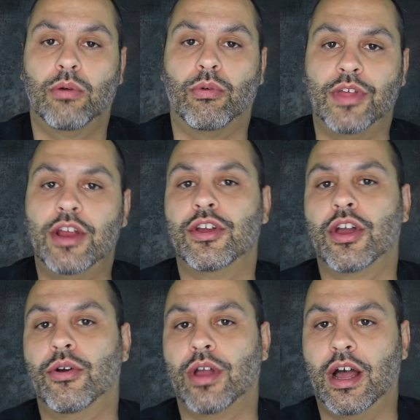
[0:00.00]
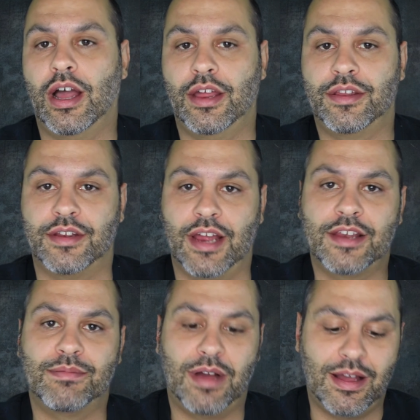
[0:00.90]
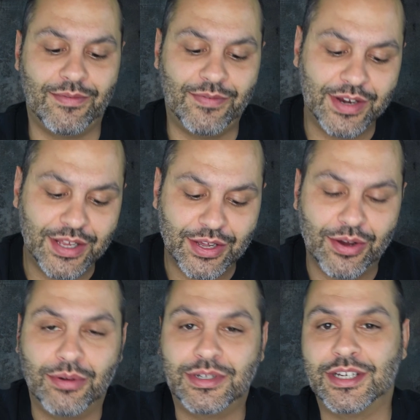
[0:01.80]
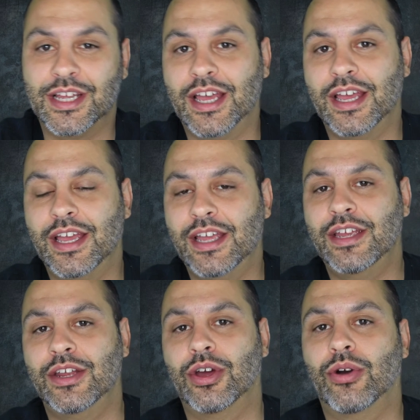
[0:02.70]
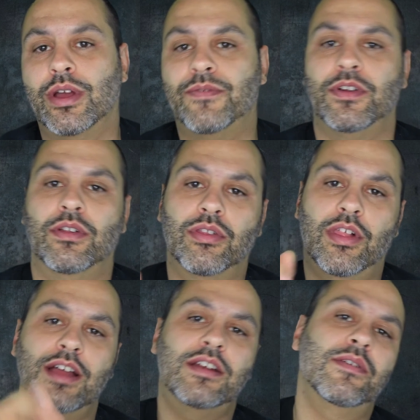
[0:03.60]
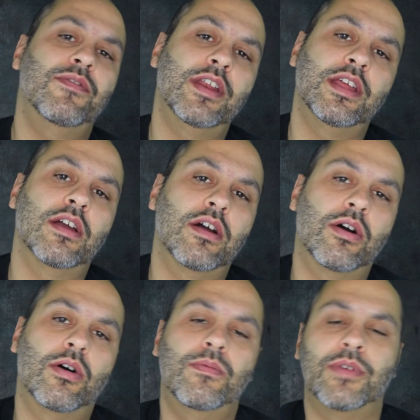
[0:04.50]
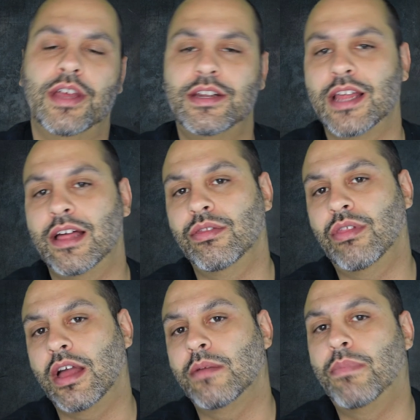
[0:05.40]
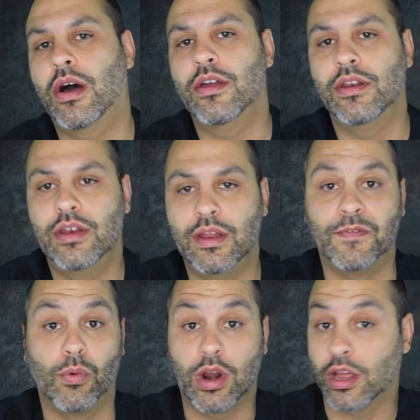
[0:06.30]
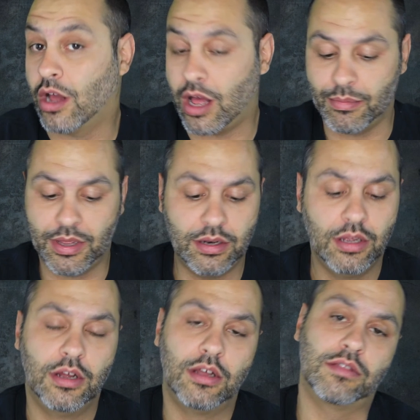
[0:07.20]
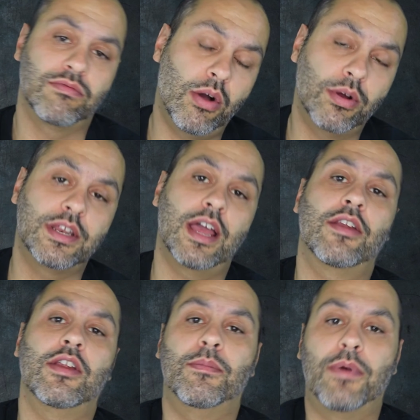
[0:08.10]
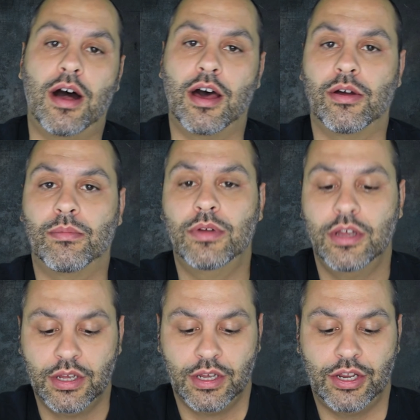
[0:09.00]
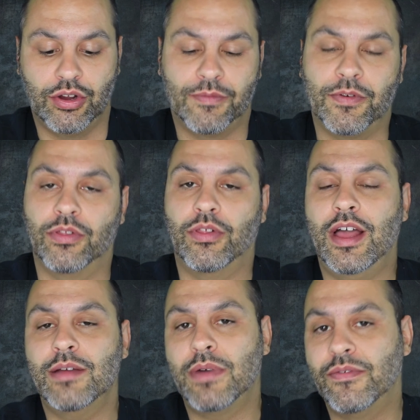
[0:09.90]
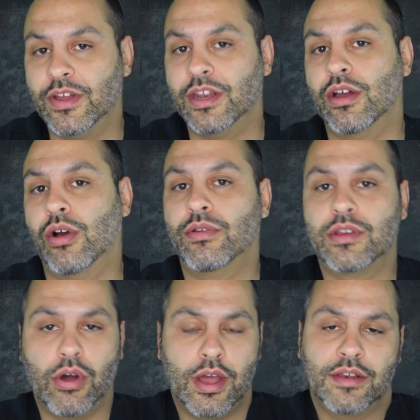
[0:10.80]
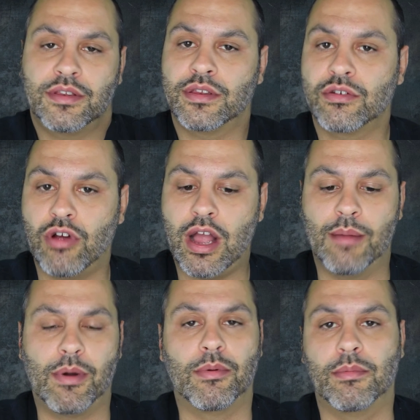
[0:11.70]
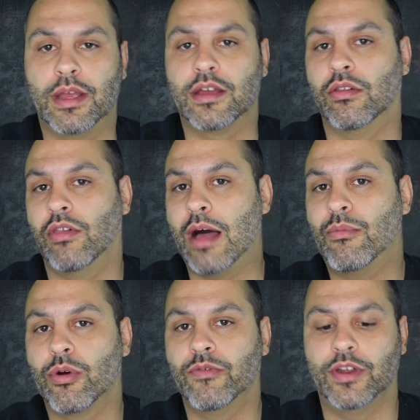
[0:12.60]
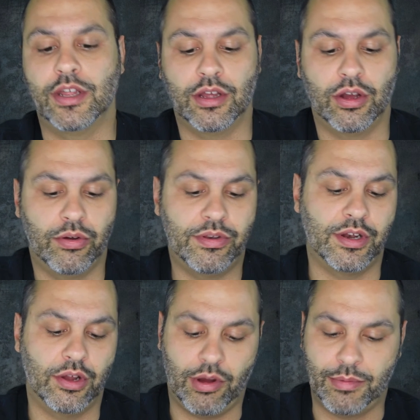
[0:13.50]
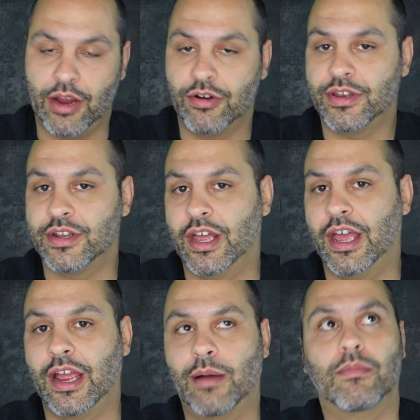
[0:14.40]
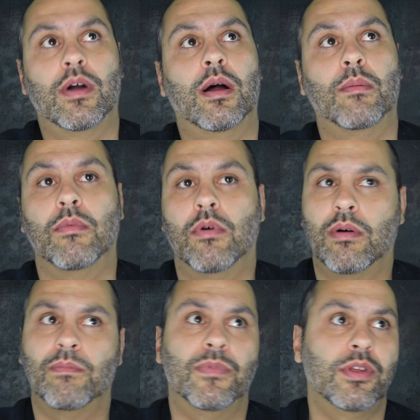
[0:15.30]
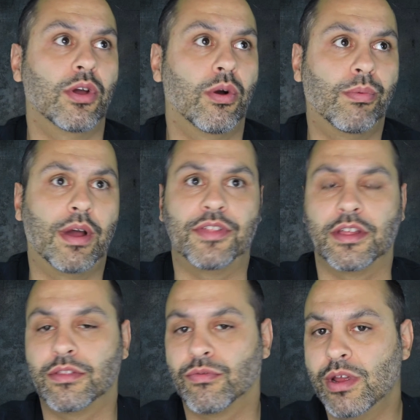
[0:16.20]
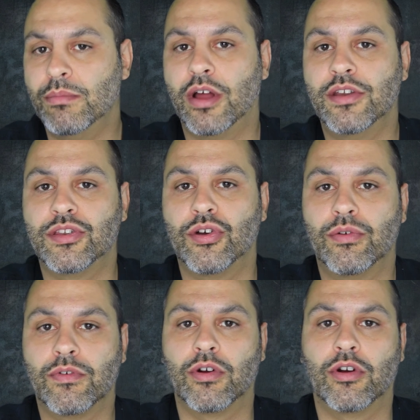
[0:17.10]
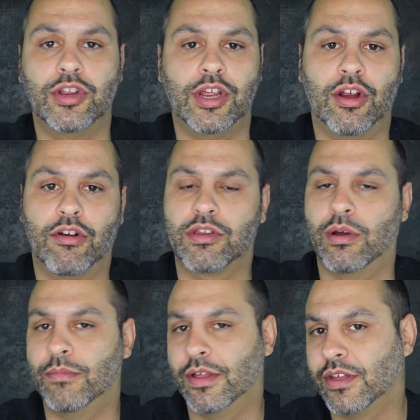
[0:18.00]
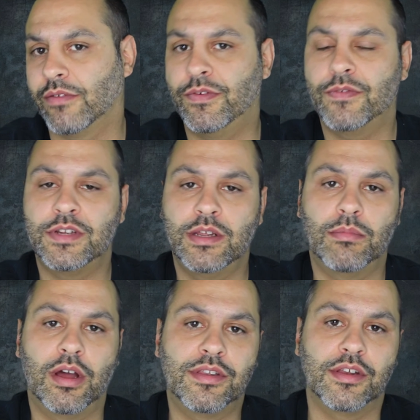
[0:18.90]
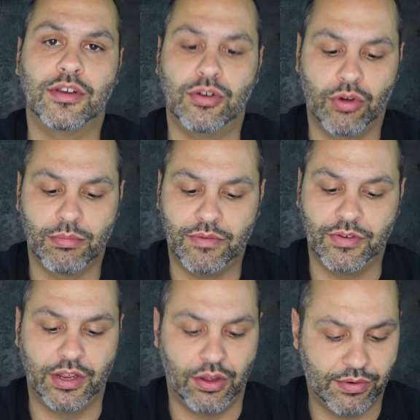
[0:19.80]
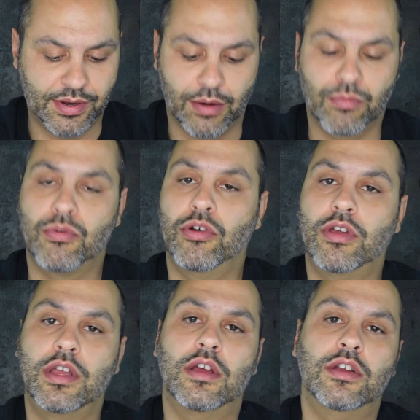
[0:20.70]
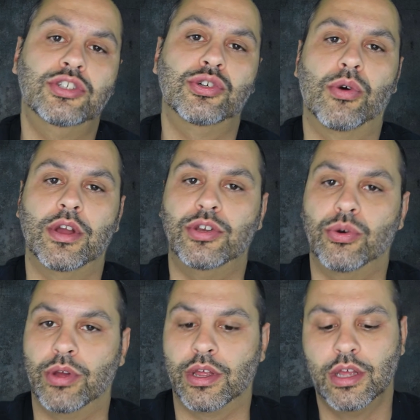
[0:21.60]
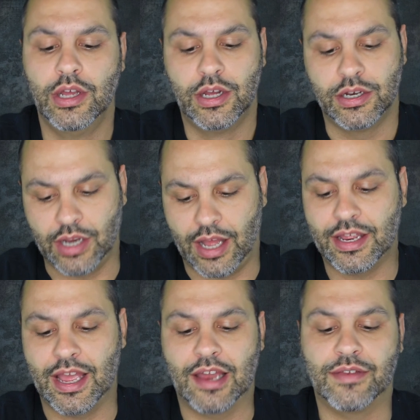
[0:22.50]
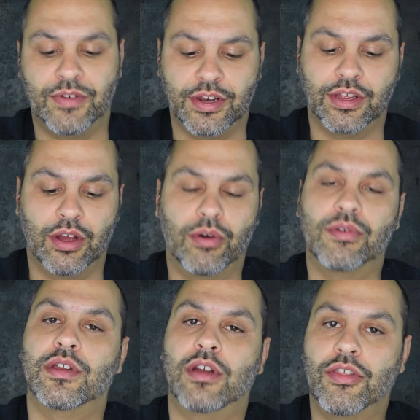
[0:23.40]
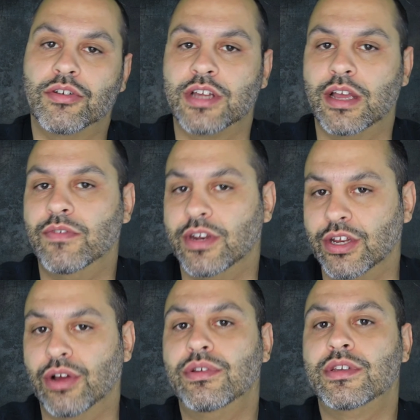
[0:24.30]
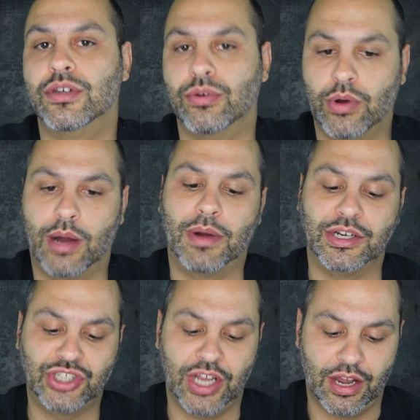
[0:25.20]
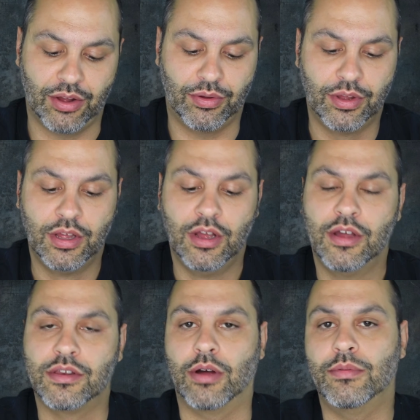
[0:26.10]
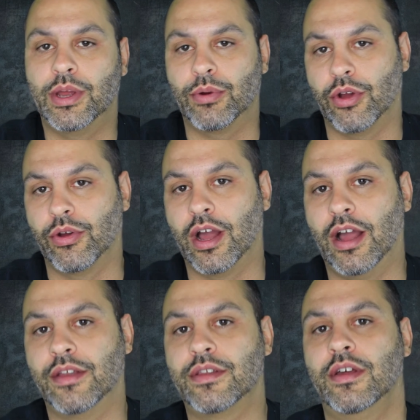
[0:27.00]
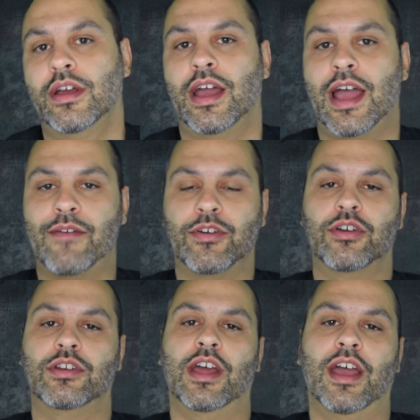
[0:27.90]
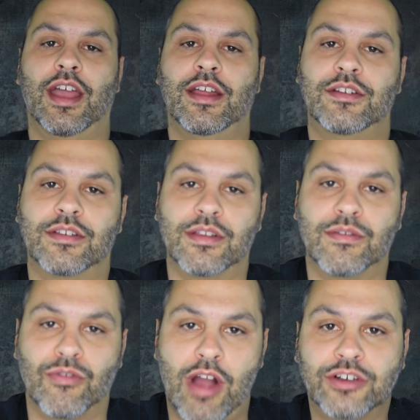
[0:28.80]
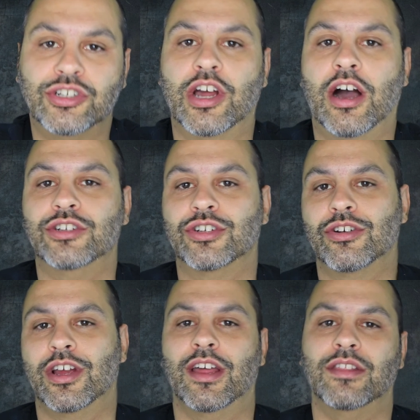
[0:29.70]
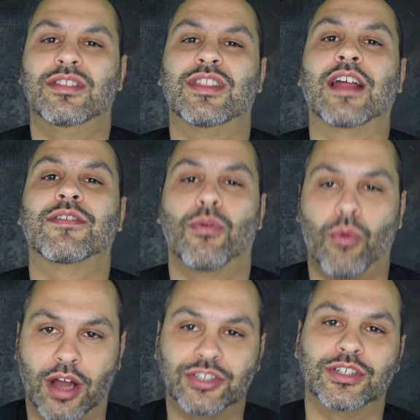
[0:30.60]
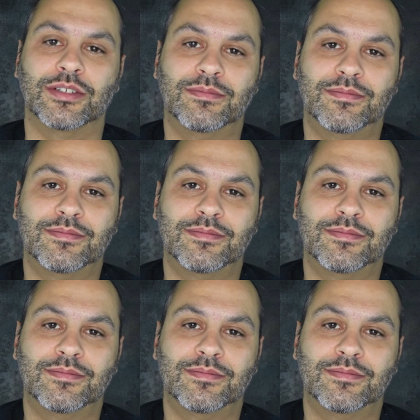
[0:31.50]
Well, there you go, guys. That's my video today. You know, if you liked the video, hit that like button. If you want to comment, throw it down at the bottom. You know, if you like my videos, go ahead and subscribe. I'll be making a lot more videos. You know, I'm here to stay. I'm you know, I think 3 months over a year, so I'm, I think, 15 months into doing my videos, and I really enjoy doing diecast videos and other type videos too on my channel. So there we go, guys. Have a good day. This is Roger Dodger, and thanks for watching.